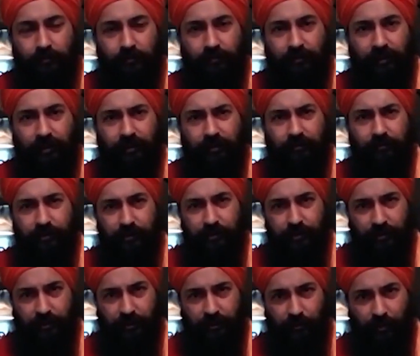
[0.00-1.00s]
Now,
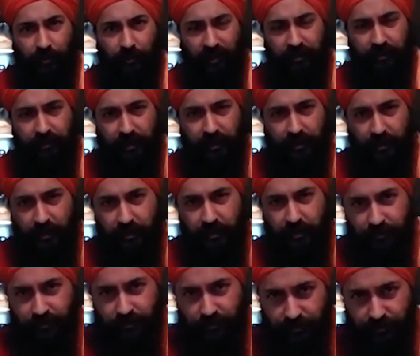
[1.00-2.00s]
which the humanity
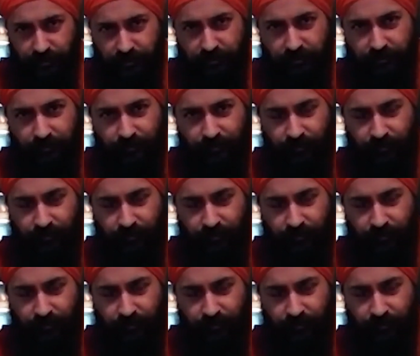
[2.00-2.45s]
needs.